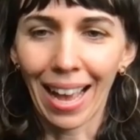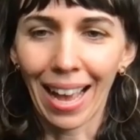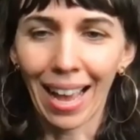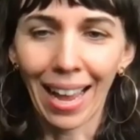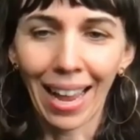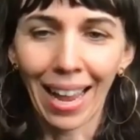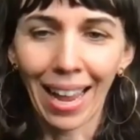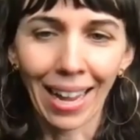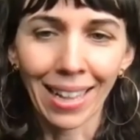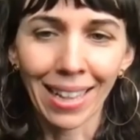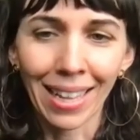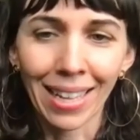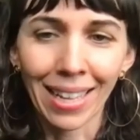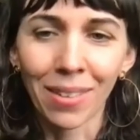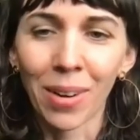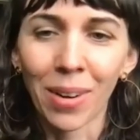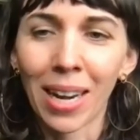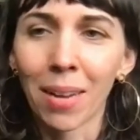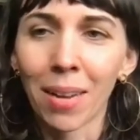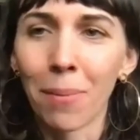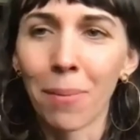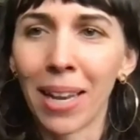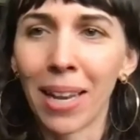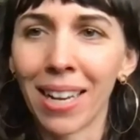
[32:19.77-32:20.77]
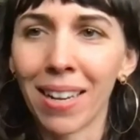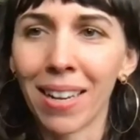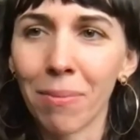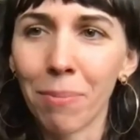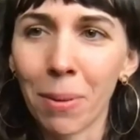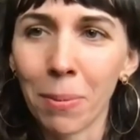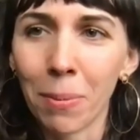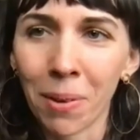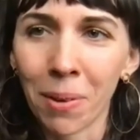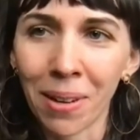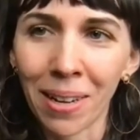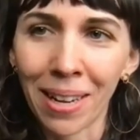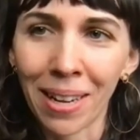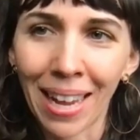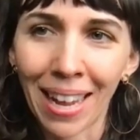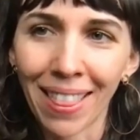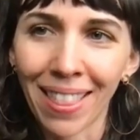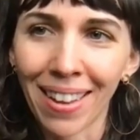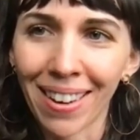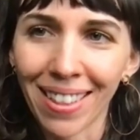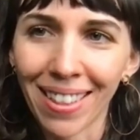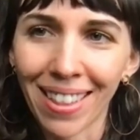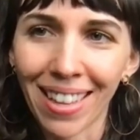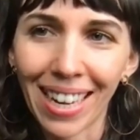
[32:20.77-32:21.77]
I highly recommend it if people can get
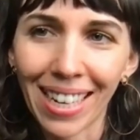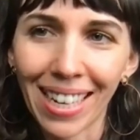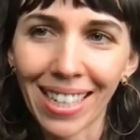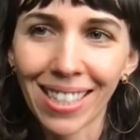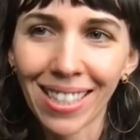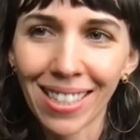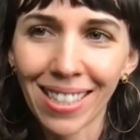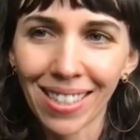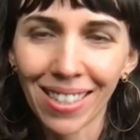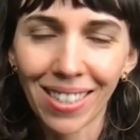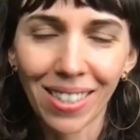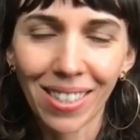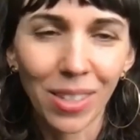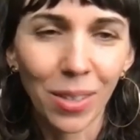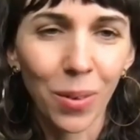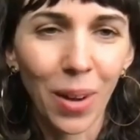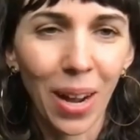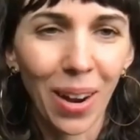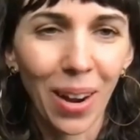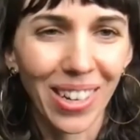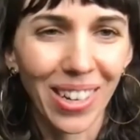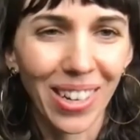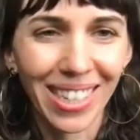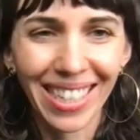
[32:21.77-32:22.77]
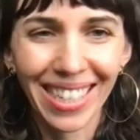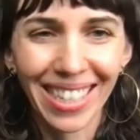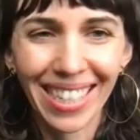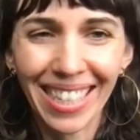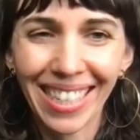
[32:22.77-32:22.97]
there in the next 2 hours.